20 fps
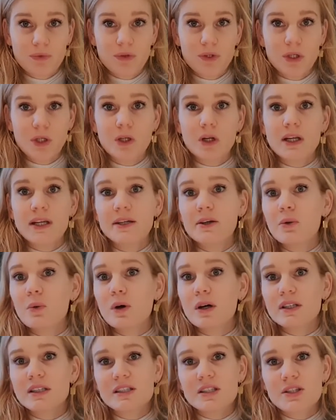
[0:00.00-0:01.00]
Your little
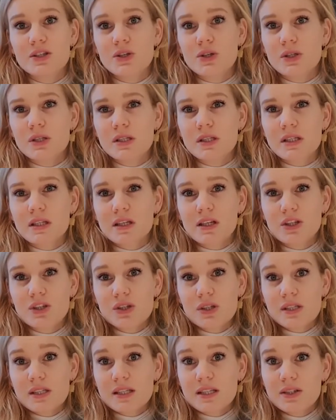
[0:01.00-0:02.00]
one is just
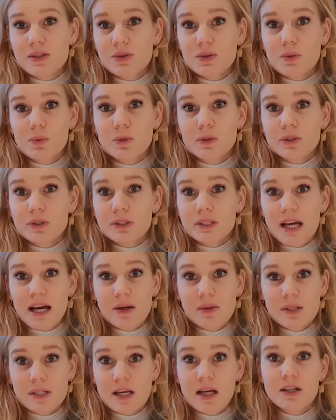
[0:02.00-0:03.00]
adjusting to the world
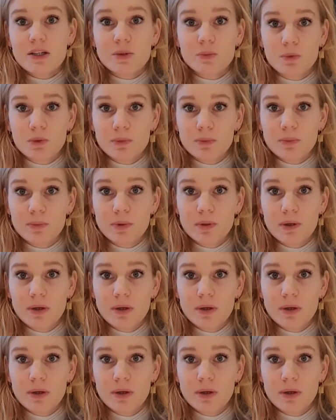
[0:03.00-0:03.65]
outside the womb,